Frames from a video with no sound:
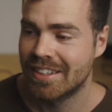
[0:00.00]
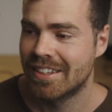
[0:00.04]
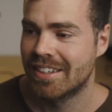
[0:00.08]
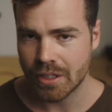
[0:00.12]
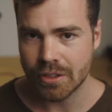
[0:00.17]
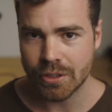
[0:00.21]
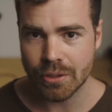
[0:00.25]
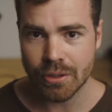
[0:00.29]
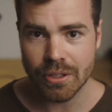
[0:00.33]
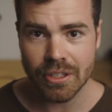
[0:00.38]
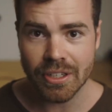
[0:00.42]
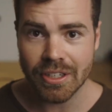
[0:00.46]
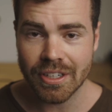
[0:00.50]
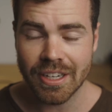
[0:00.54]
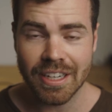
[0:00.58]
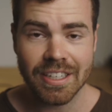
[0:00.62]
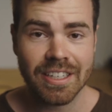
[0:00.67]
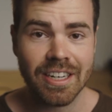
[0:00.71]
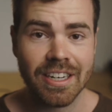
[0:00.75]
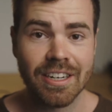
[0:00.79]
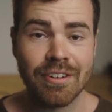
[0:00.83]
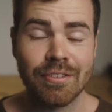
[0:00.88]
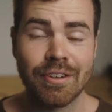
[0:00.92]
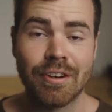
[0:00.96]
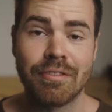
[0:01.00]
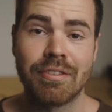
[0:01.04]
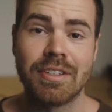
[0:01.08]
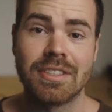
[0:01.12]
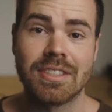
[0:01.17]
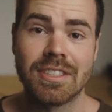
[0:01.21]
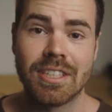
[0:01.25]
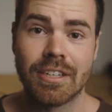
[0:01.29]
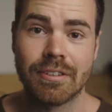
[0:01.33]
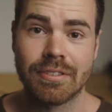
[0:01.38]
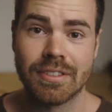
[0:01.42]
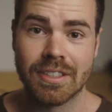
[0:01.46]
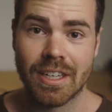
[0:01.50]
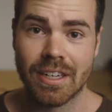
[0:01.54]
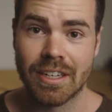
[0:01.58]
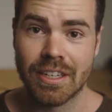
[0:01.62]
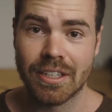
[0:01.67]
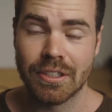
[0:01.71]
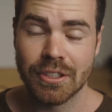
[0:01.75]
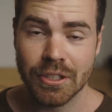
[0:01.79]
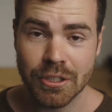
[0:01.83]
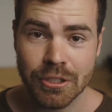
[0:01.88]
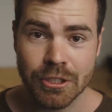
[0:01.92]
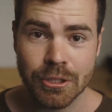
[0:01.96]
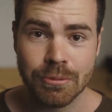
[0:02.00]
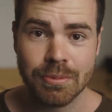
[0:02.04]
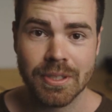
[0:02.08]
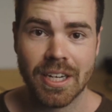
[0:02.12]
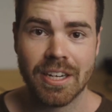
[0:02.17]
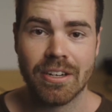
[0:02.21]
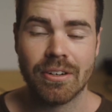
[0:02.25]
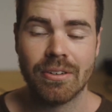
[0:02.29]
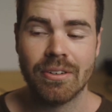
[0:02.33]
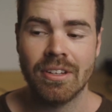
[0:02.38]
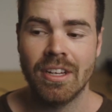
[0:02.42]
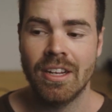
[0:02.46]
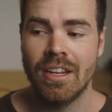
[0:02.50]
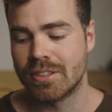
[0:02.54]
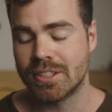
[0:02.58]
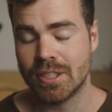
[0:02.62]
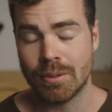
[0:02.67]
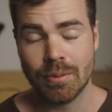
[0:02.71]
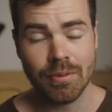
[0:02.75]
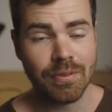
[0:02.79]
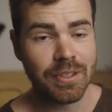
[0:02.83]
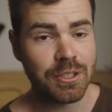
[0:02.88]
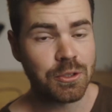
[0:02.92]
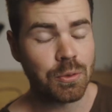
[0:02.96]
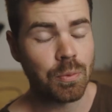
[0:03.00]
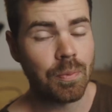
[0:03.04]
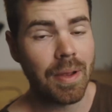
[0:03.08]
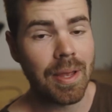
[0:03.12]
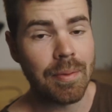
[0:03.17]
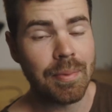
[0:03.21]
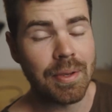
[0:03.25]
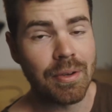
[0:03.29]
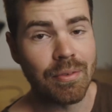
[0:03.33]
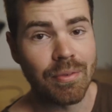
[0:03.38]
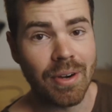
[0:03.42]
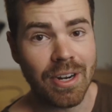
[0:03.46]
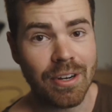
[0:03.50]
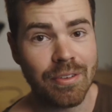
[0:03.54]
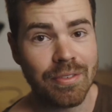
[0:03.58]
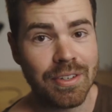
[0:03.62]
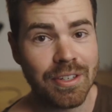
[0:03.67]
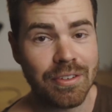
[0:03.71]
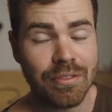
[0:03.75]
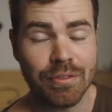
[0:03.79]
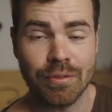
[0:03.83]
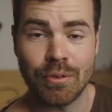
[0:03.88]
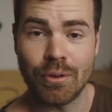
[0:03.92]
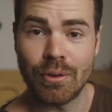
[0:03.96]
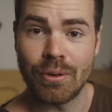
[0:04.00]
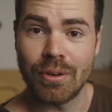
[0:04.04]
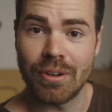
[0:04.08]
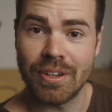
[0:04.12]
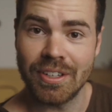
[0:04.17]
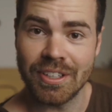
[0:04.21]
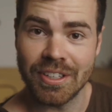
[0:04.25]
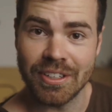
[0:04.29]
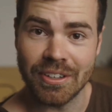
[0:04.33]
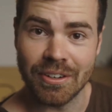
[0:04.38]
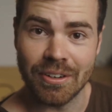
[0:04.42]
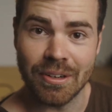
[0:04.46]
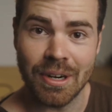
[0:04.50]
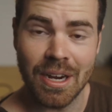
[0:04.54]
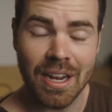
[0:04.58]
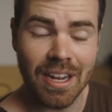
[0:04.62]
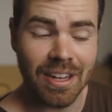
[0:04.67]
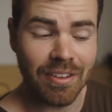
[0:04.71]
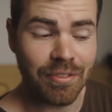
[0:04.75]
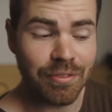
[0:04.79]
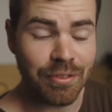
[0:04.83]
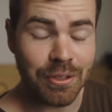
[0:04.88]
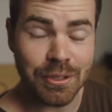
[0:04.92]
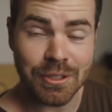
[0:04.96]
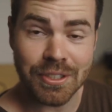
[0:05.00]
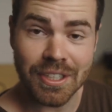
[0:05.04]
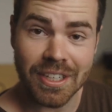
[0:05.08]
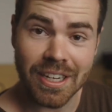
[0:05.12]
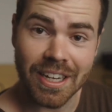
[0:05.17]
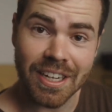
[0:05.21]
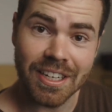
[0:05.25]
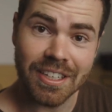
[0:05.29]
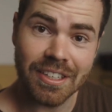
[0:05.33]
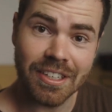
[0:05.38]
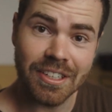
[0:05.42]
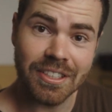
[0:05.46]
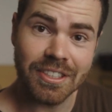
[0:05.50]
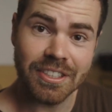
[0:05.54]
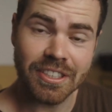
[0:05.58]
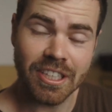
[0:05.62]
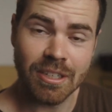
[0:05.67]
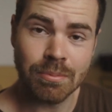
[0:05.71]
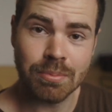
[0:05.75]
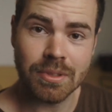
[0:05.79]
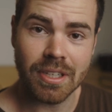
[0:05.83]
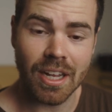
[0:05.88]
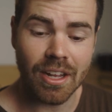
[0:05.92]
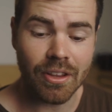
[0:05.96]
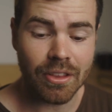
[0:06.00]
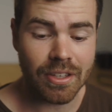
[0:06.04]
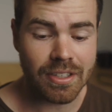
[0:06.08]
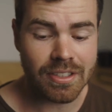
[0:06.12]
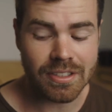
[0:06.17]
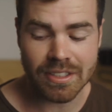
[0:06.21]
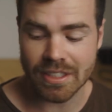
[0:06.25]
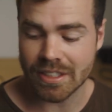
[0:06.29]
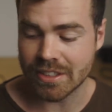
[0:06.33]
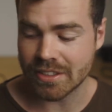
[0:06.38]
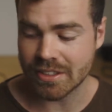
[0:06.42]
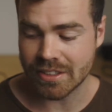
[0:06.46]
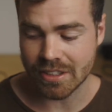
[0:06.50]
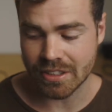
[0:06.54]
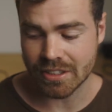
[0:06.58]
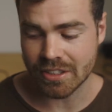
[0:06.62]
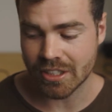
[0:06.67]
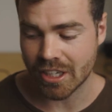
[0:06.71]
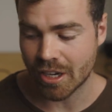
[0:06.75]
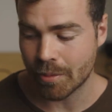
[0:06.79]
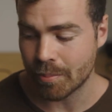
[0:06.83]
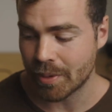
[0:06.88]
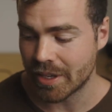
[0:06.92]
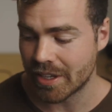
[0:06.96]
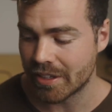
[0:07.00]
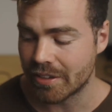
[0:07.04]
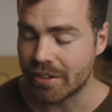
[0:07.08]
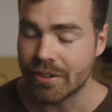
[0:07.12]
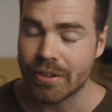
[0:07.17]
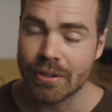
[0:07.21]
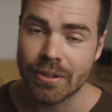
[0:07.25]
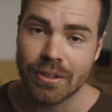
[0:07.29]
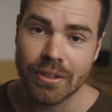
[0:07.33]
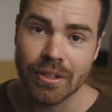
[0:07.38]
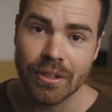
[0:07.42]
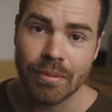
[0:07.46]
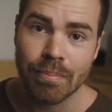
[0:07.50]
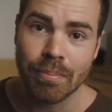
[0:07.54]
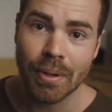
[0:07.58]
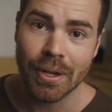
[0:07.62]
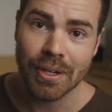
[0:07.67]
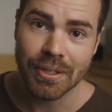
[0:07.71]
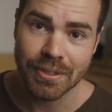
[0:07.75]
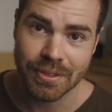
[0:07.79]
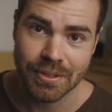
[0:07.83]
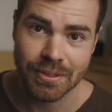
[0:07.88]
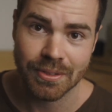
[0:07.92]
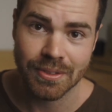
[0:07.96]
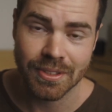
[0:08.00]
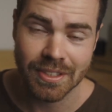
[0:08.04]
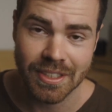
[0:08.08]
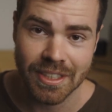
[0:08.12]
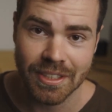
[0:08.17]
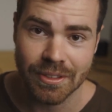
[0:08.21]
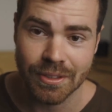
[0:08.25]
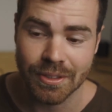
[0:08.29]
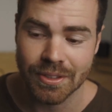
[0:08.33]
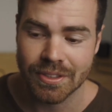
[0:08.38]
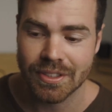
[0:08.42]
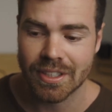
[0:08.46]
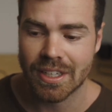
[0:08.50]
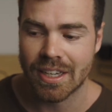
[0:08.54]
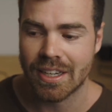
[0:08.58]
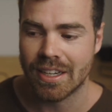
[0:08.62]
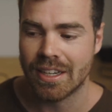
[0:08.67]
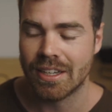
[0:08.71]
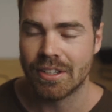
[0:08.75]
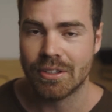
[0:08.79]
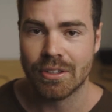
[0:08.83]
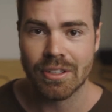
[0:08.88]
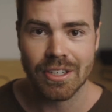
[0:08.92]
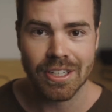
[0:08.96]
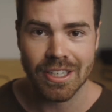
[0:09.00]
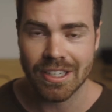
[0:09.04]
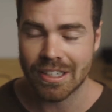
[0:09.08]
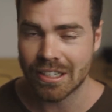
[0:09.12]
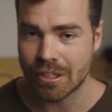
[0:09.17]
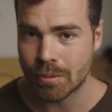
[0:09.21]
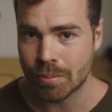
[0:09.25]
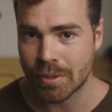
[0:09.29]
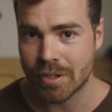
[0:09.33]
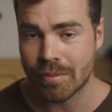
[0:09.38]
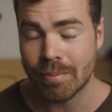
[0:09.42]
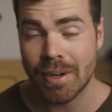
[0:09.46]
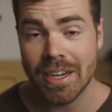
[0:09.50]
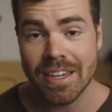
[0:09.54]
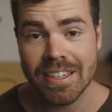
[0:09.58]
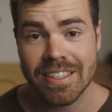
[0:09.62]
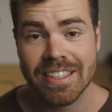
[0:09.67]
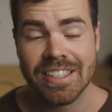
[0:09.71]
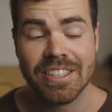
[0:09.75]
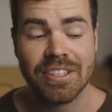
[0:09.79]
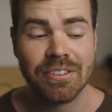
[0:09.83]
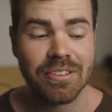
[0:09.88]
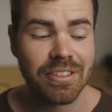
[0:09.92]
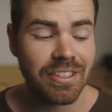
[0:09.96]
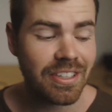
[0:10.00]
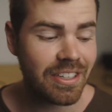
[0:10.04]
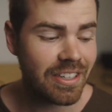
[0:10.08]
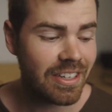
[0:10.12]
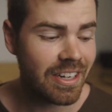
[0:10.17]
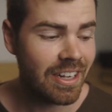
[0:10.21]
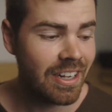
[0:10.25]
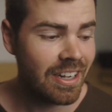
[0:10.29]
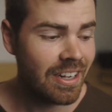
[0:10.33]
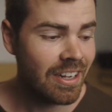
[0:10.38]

You'll learn a ton of different stuff starting a YouTube channel, some of which may be relevant for, you know, future internships. Others is just gonna be, you know, good personal skills. Uh, you'll learn a little bit of marketing, you'll learn